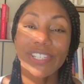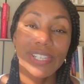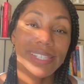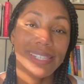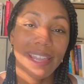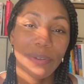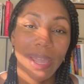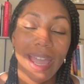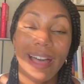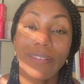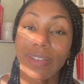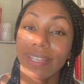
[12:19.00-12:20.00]
just say we
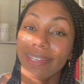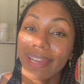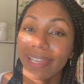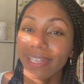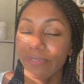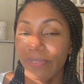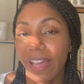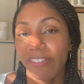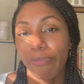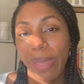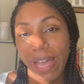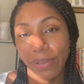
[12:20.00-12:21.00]
have a
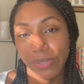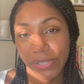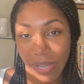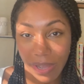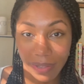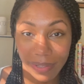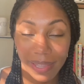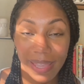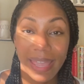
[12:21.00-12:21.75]
95-pound dog